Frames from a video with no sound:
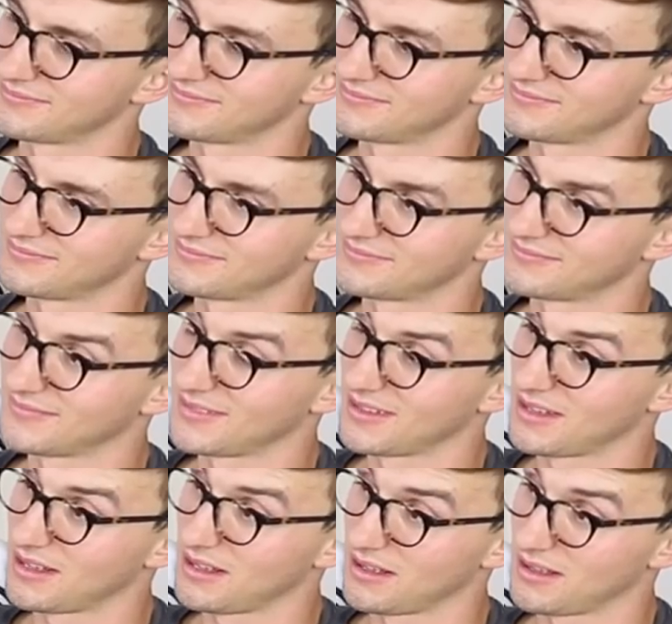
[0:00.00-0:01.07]

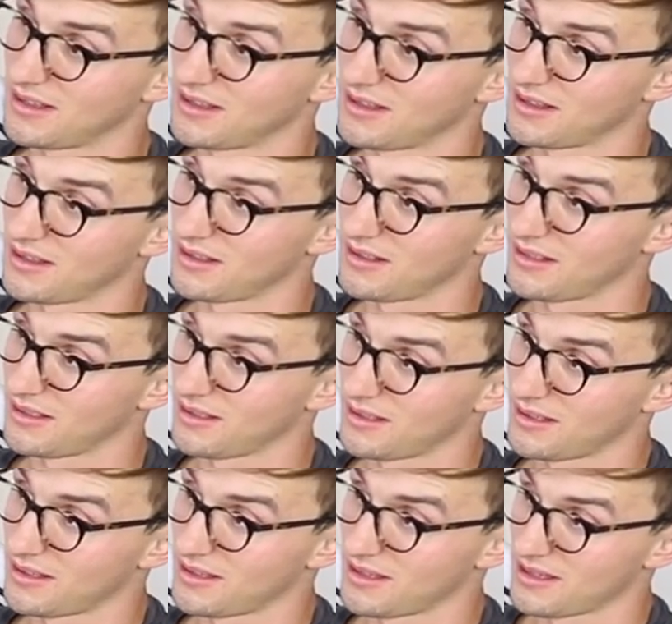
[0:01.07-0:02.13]

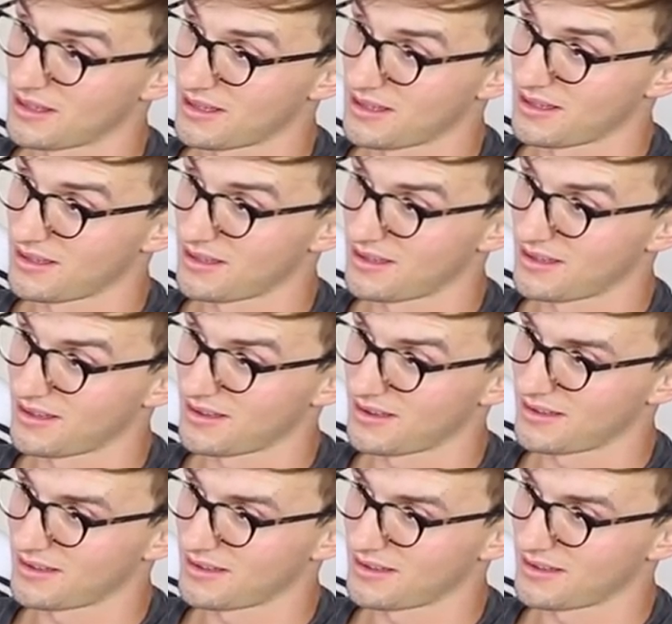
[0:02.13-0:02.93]
(not speaking)